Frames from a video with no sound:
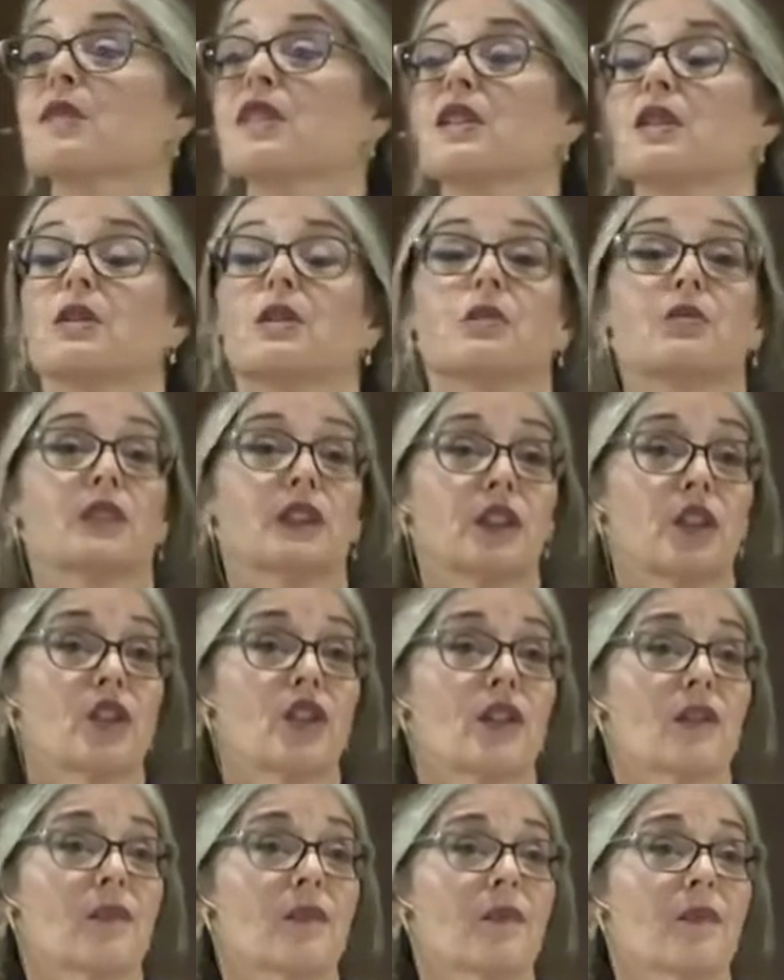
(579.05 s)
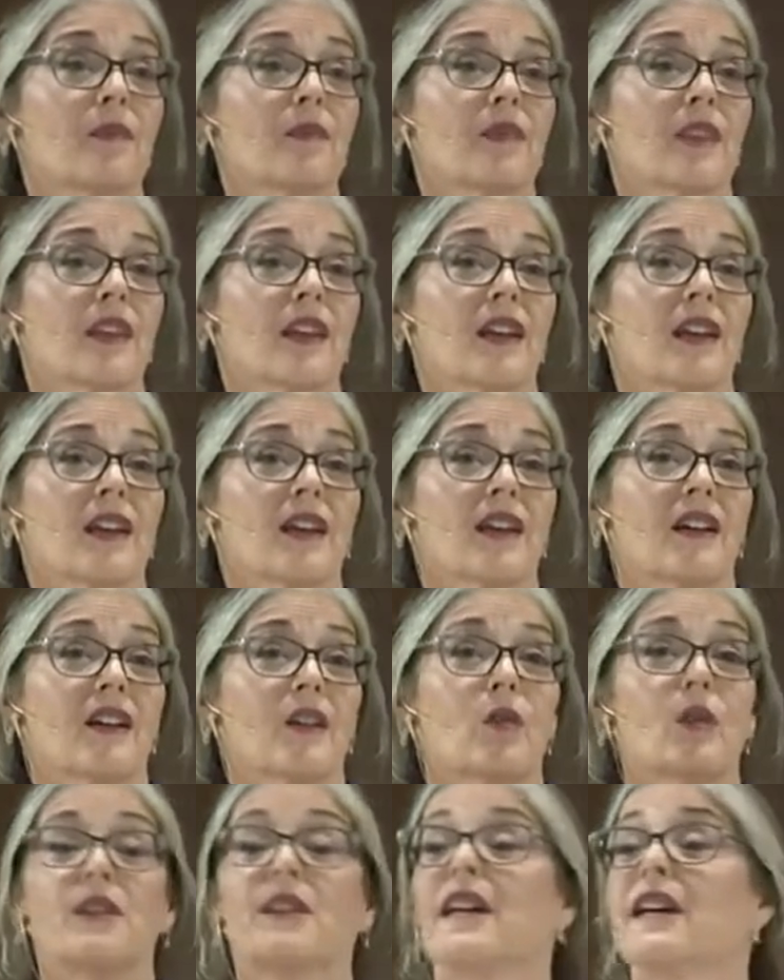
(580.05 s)
still a religion?
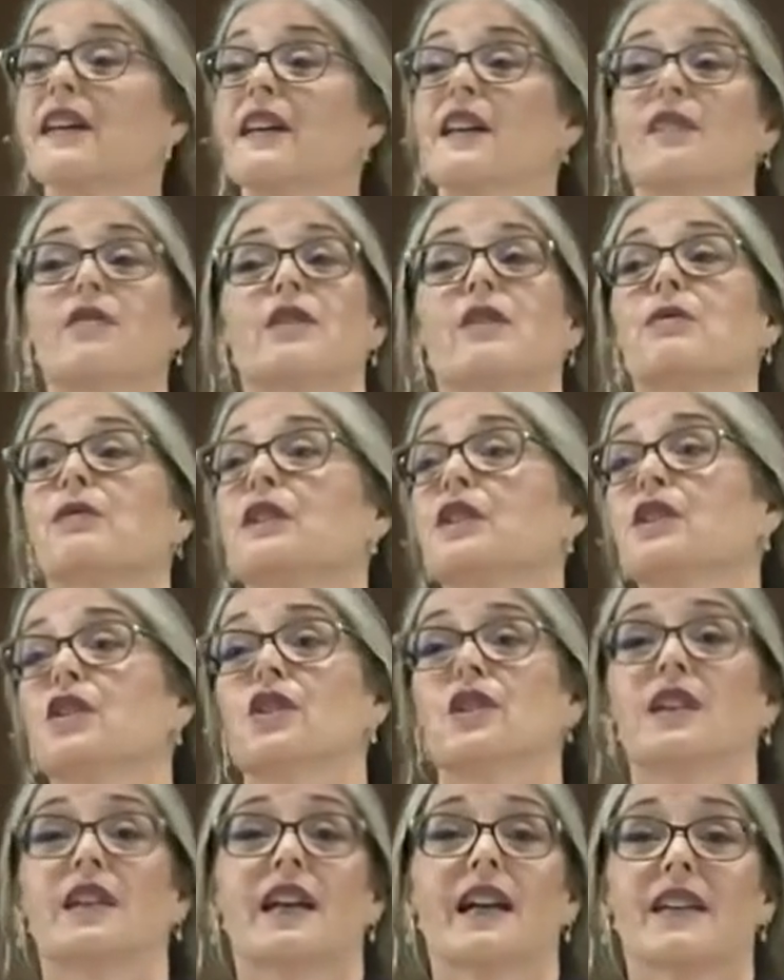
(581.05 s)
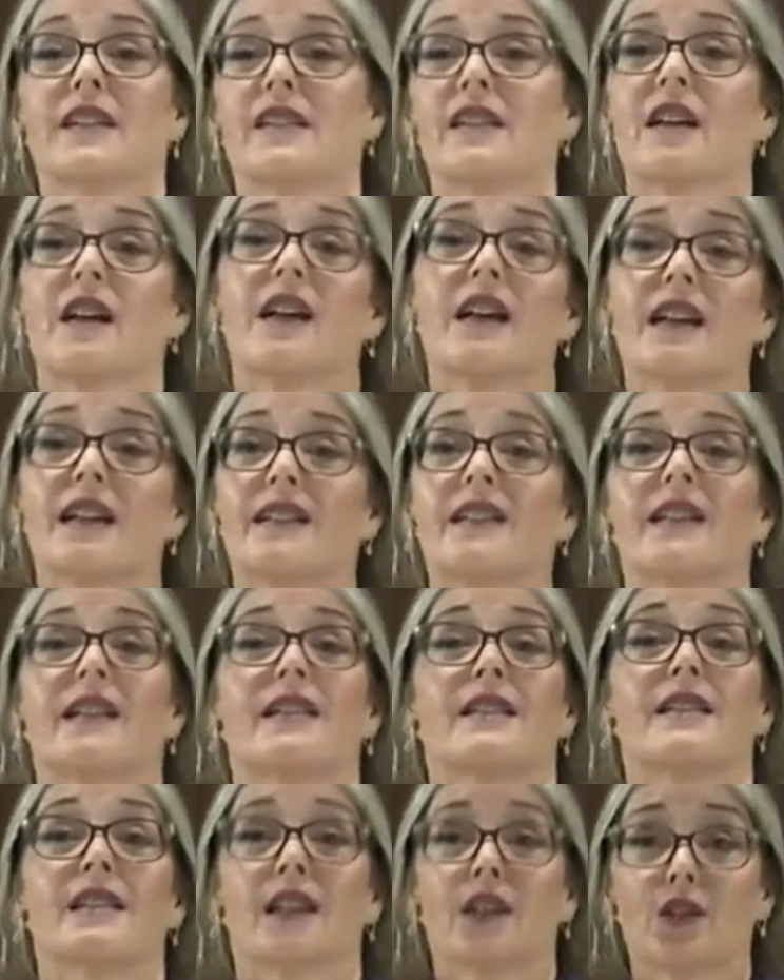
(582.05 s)
Well, not every religion has God
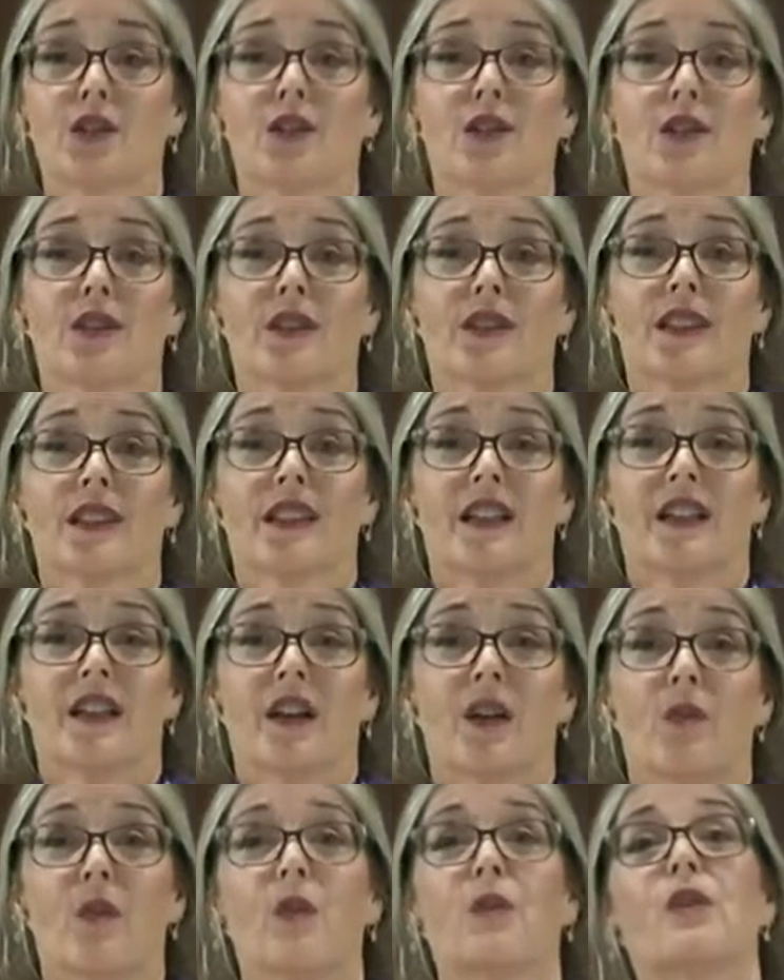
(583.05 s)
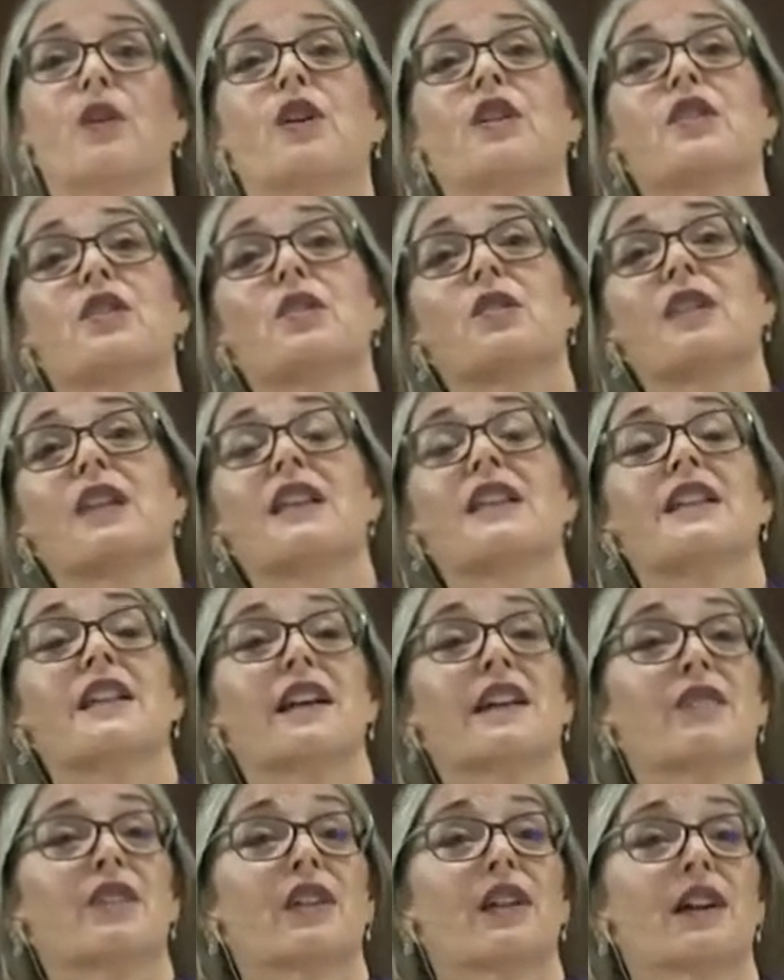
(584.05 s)
as central. And we would also need to
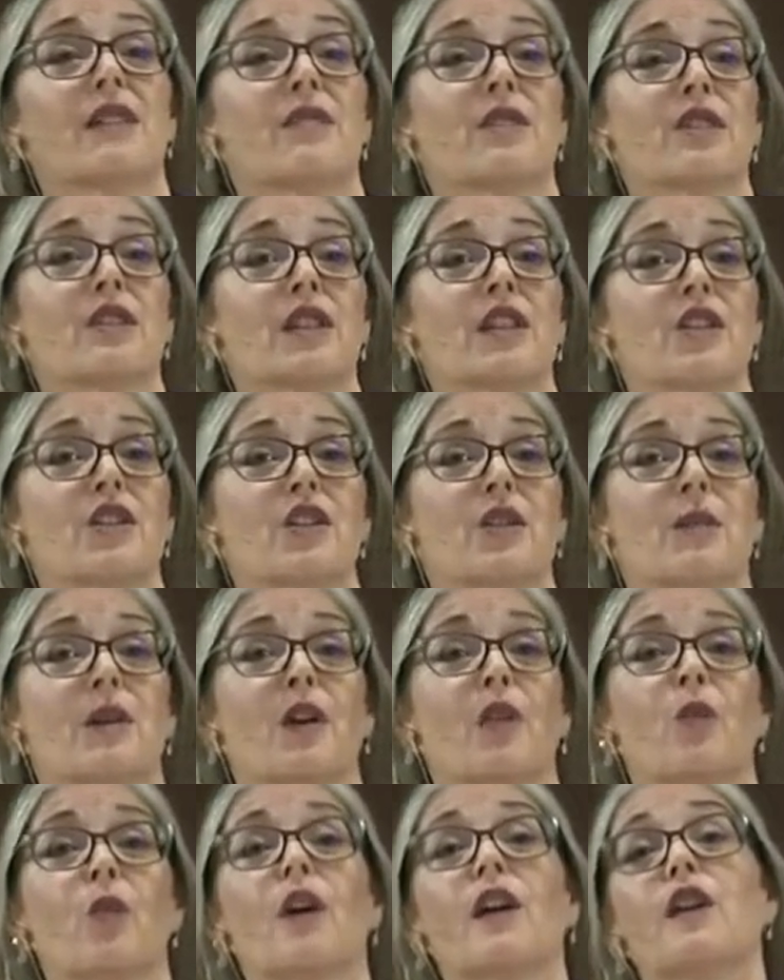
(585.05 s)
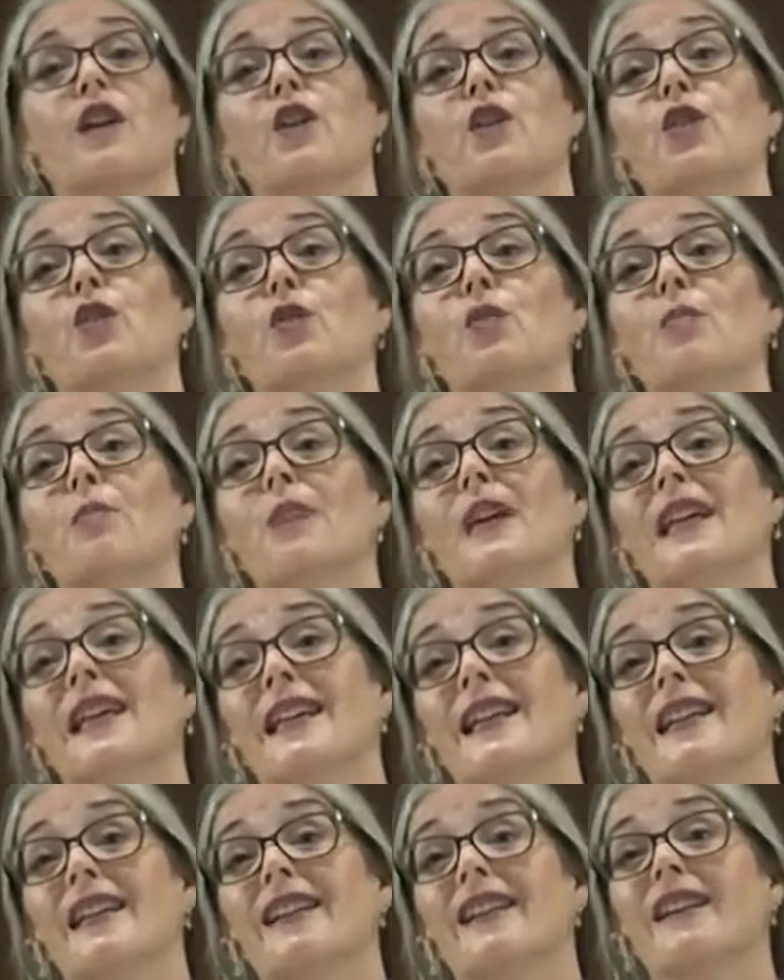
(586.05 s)
have a conversation about what you
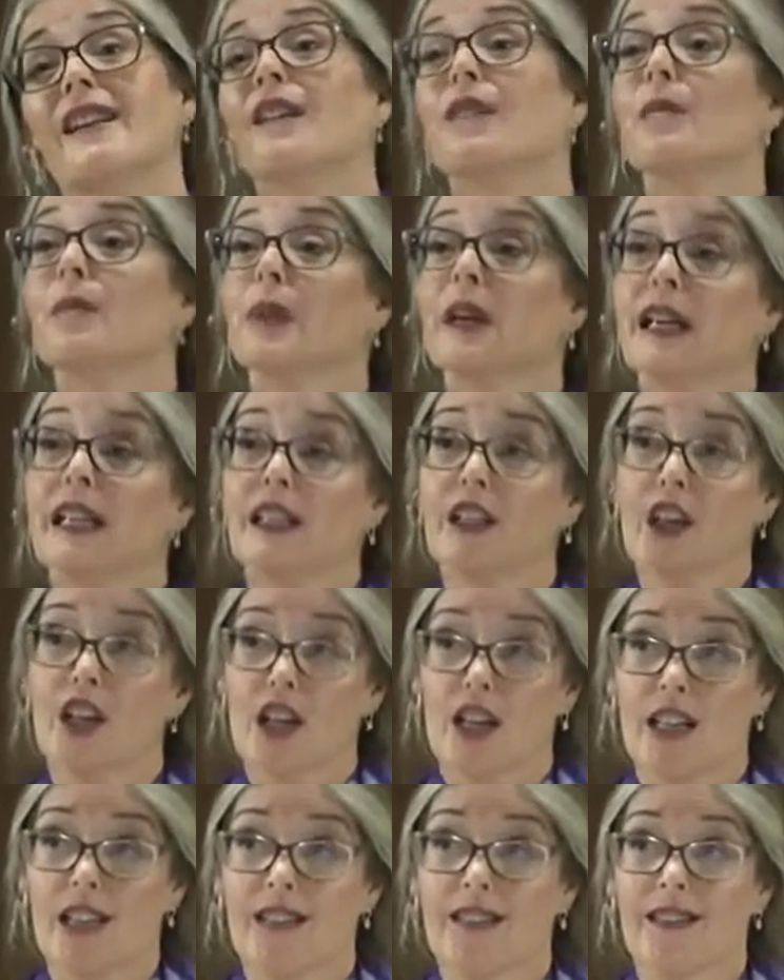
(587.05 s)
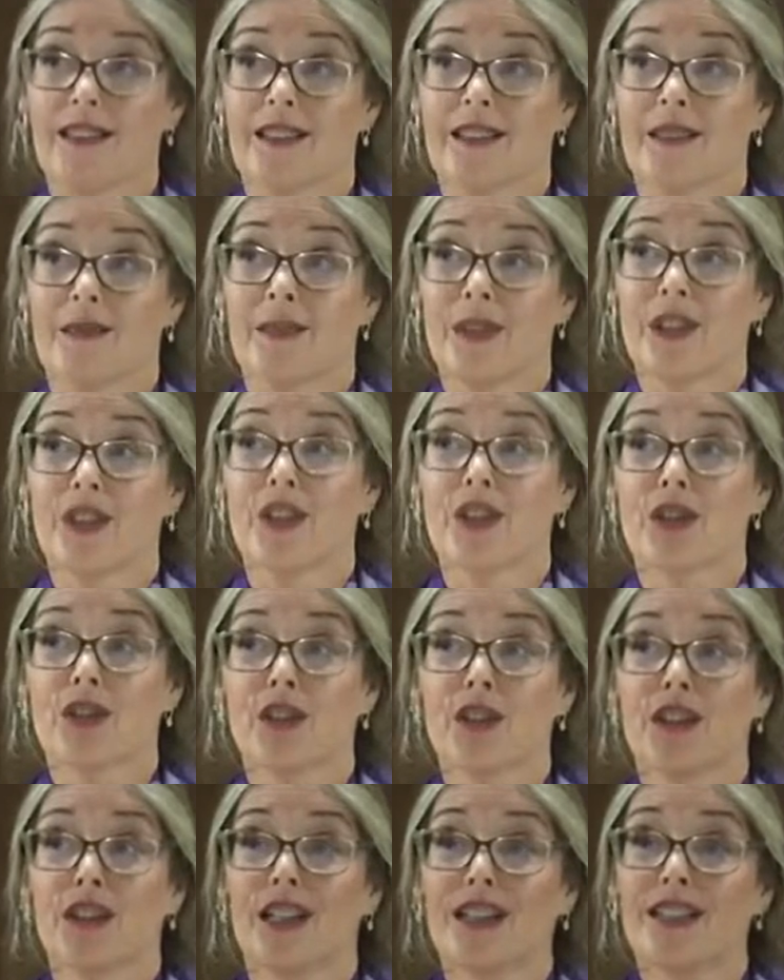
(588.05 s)
mean by God, because there
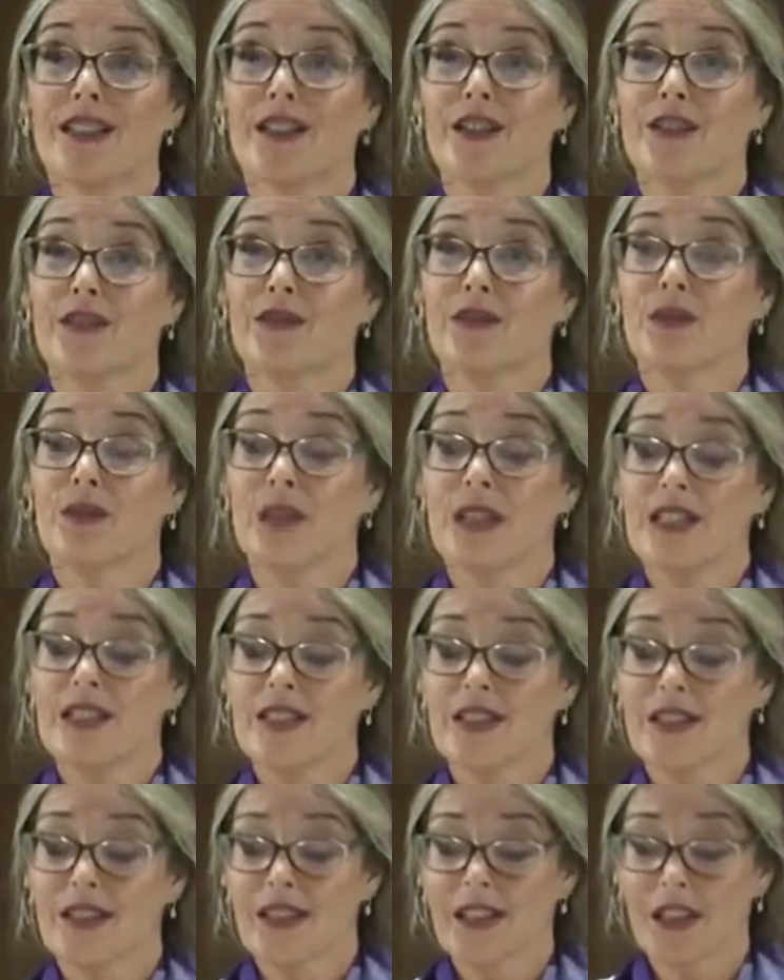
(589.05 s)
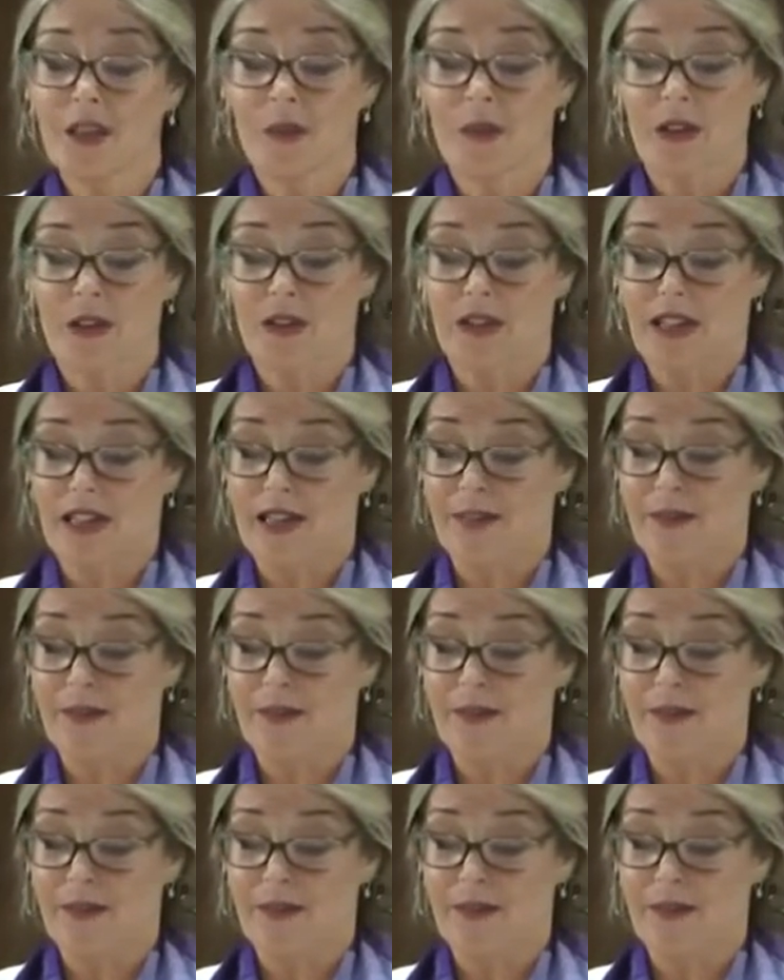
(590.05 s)
are lots of different ways to think about